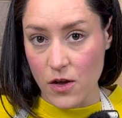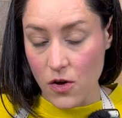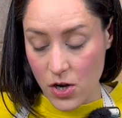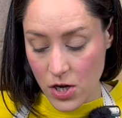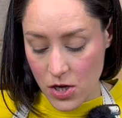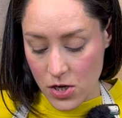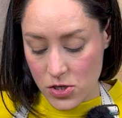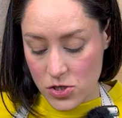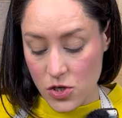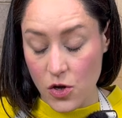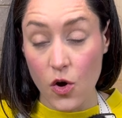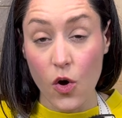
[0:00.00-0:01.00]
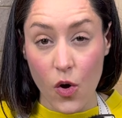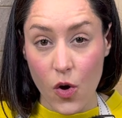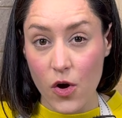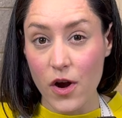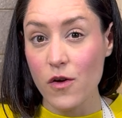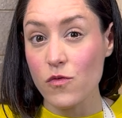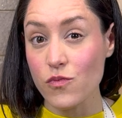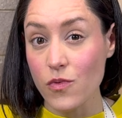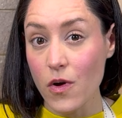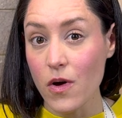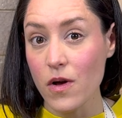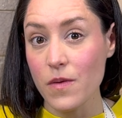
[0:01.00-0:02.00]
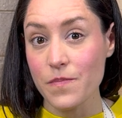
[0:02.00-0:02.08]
onions or raw